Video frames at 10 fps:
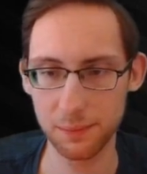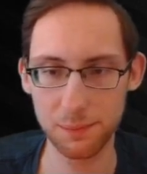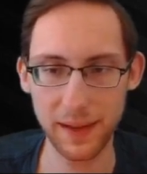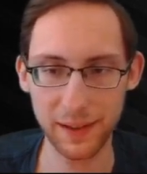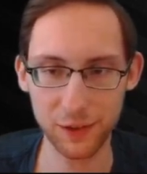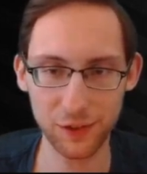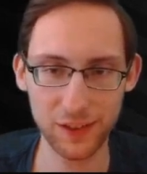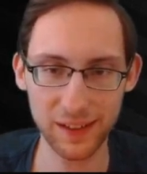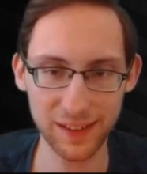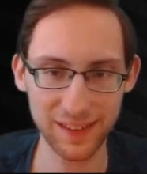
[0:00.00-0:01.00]
Bear
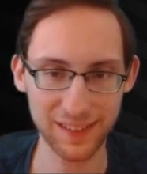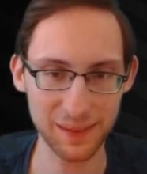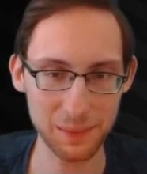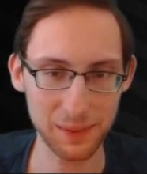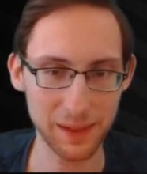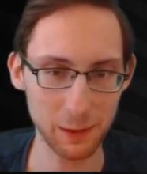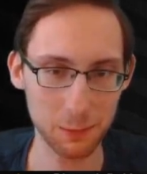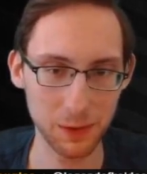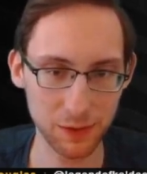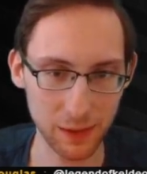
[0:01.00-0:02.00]
stuck. Yep,
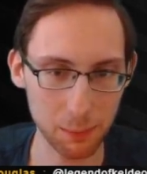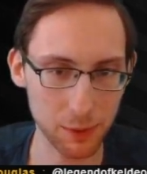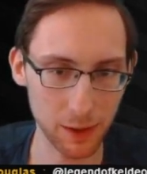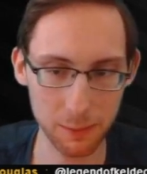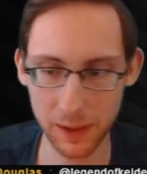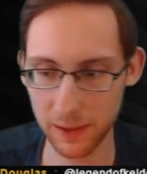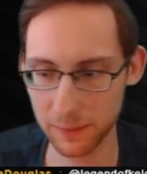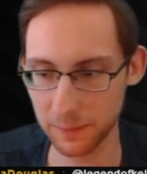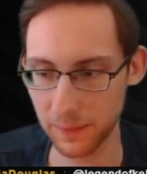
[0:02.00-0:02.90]
help me, stepbrother bear.